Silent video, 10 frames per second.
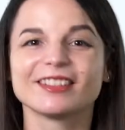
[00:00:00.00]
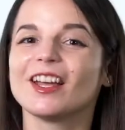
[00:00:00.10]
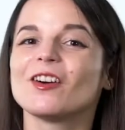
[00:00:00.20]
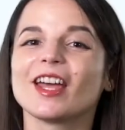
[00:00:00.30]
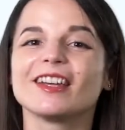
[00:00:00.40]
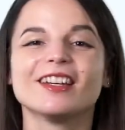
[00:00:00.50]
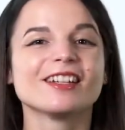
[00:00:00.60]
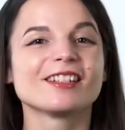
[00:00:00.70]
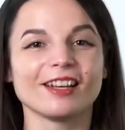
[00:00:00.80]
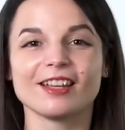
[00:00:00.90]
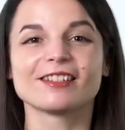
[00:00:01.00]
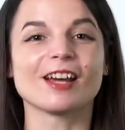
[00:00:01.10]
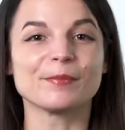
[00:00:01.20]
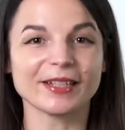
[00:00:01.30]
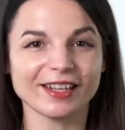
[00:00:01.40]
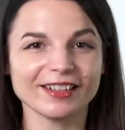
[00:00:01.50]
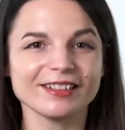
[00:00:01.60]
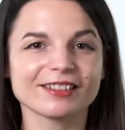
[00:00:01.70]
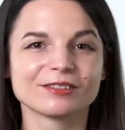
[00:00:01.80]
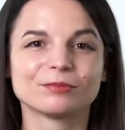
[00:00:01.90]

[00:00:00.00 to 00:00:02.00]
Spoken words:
Okay, today's topic is